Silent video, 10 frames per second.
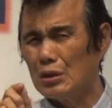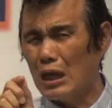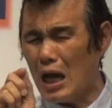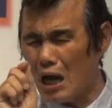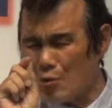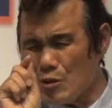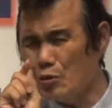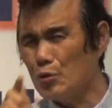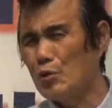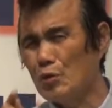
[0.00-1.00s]
I will
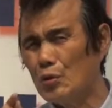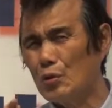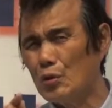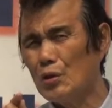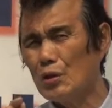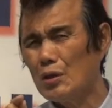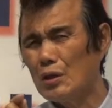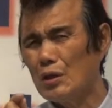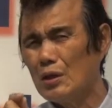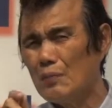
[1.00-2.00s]
do.
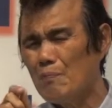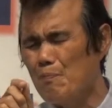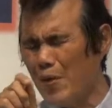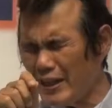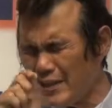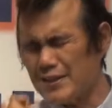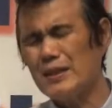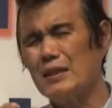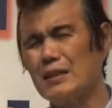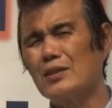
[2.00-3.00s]
Very
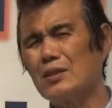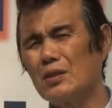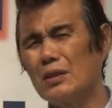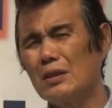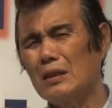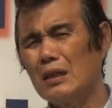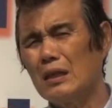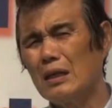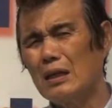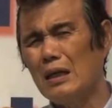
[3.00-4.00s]
things
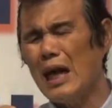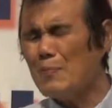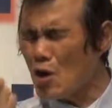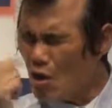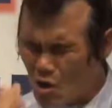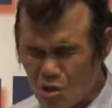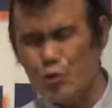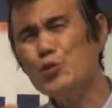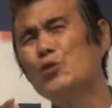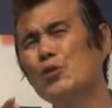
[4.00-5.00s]
I've
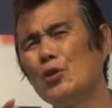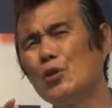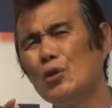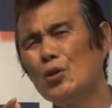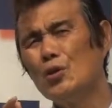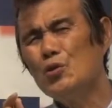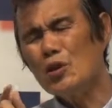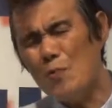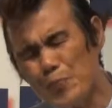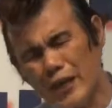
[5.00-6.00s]
heard you. You
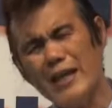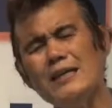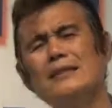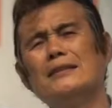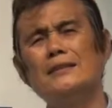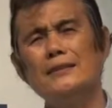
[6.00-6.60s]
complained.